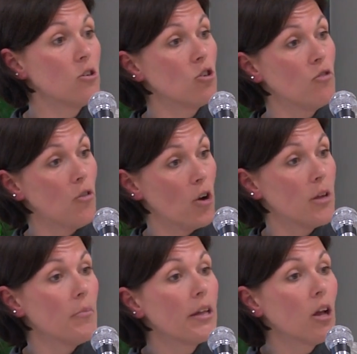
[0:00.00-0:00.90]
you've already
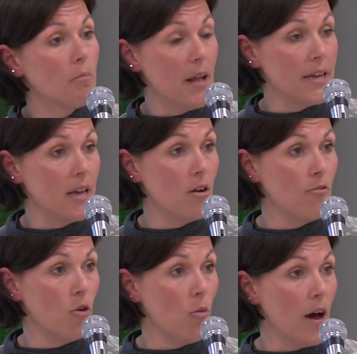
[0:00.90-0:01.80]
been on Medicare
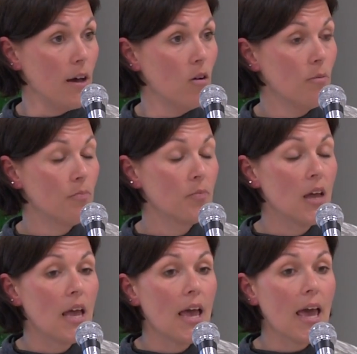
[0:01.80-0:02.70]
for a while,
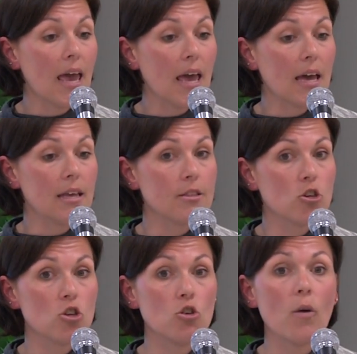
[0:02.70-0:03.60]

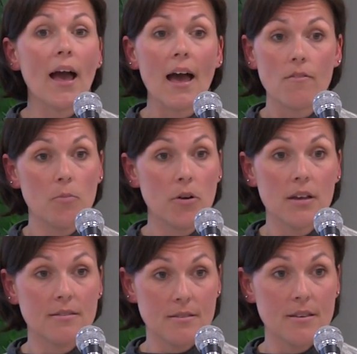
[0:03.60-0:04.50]
and you have a
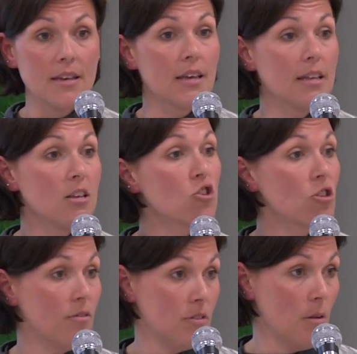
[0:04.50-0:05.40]
pre-existing
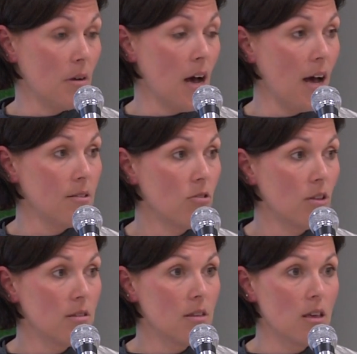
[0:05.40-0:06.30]
condition of some kind, so
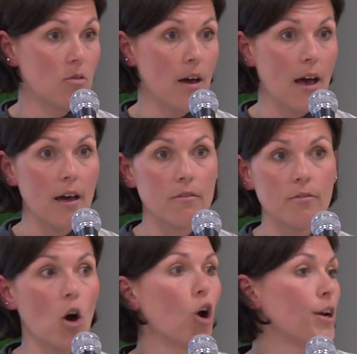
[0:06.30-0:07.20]
let's say you have
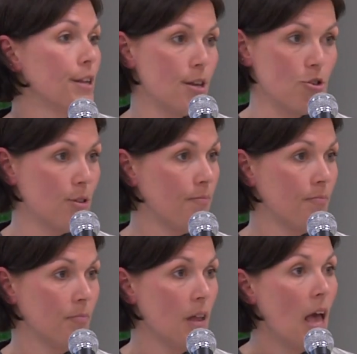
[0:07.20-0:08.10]
a heart condition,
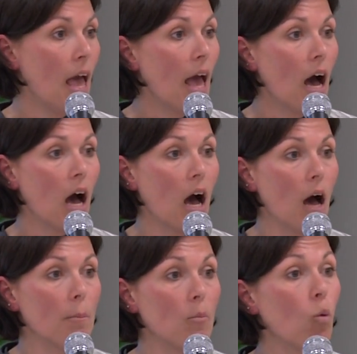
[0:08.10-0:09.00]

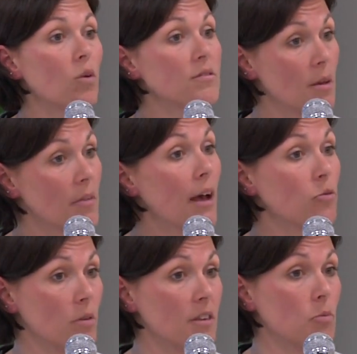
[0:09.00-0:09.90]
sometimes
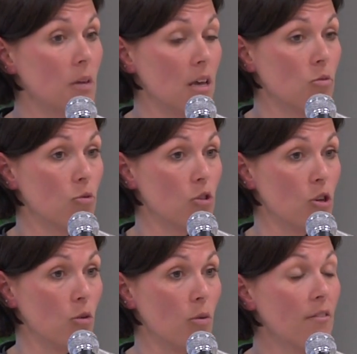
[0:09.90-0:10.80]
what these plans will
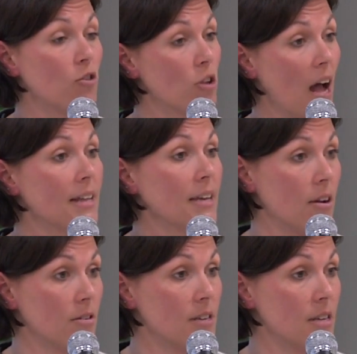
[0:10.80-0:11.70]
do, if you're not in a
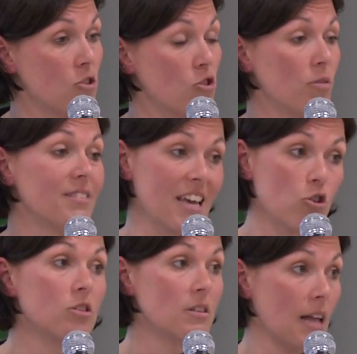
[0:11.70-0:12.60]
guaranteed issue, is they
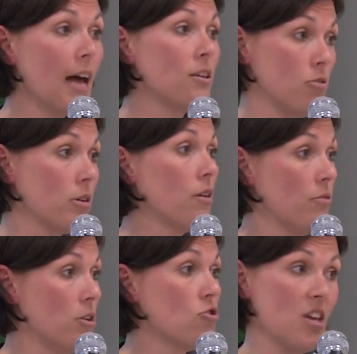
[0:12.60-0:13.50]
could deny you
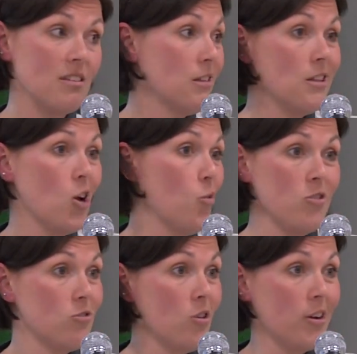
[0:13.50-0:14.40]
coverage. They could say, no, we
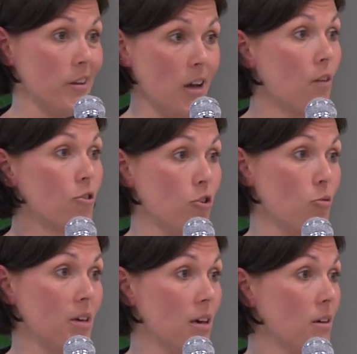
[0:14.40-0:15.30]
just aren't going to cover you
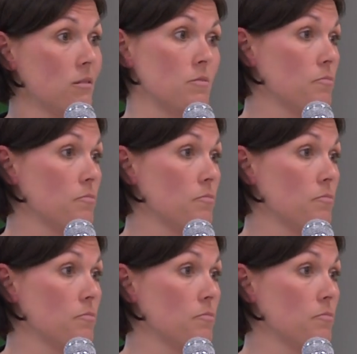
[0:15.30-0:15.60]
because,